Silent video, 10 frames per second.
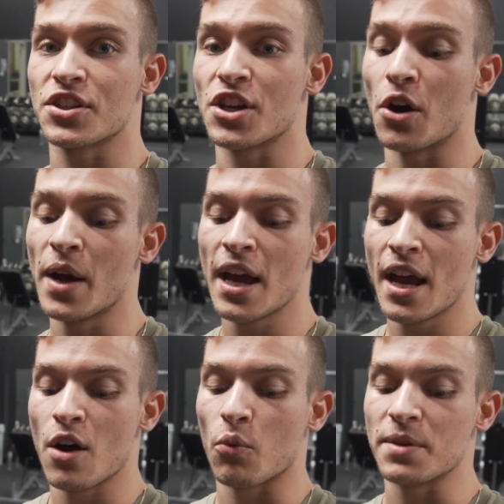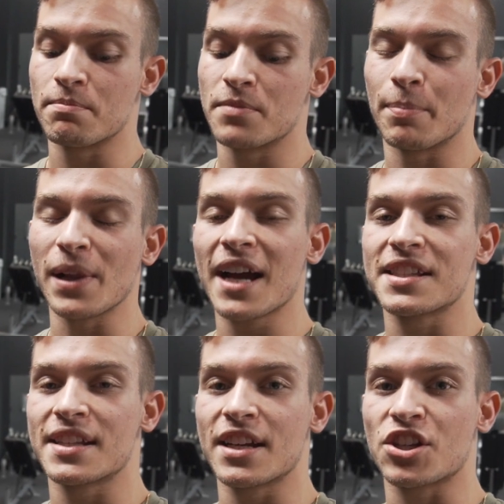So with the black
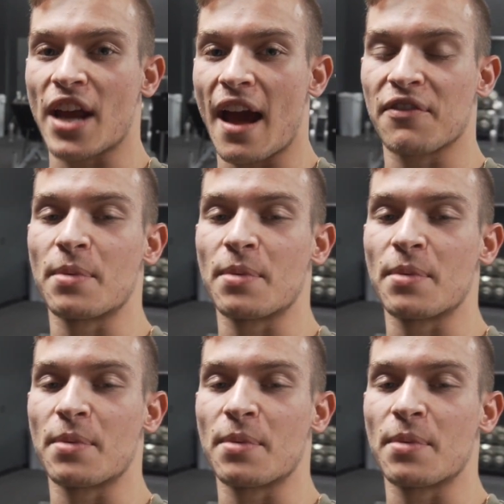zinc shaft,